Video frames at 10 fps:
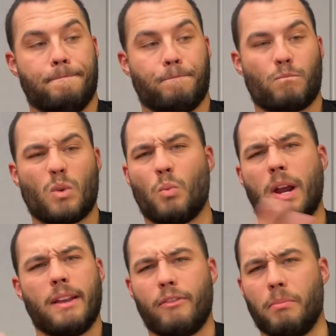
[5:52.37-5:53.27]

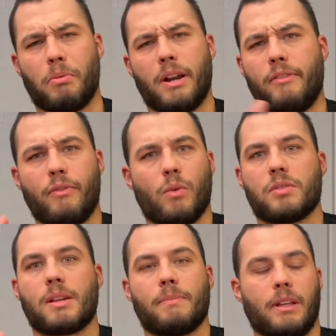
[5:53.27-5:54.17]
waiting for brief or
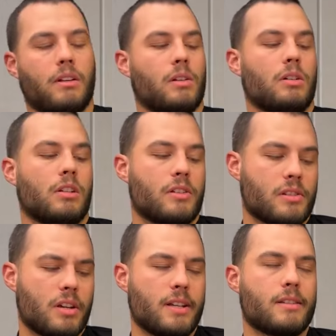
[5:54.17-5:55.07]
something along those
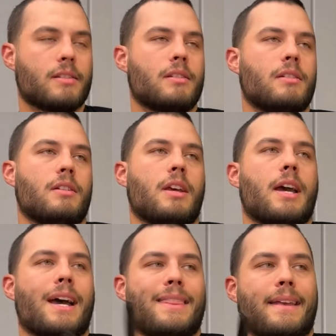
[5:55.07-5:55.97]
lines.
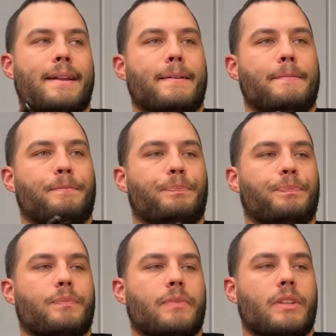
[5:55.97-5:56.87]
And then
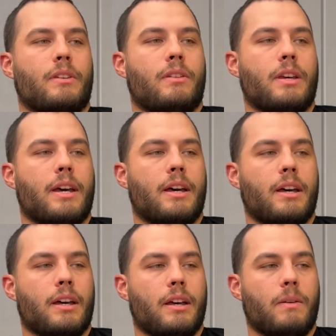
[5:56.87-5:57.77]

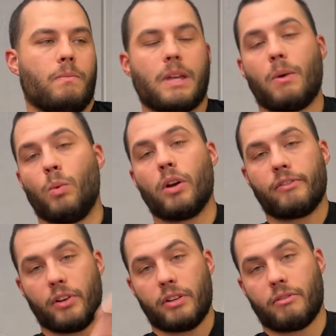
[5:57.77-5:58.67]
that
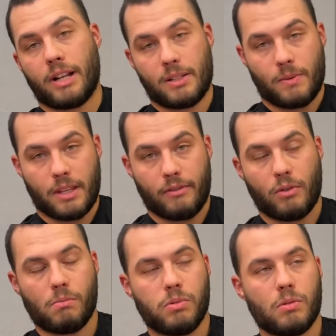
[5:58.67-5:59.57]
workflow that runs when they've
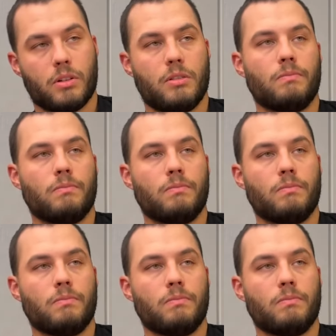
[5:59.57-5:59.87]
onboarded,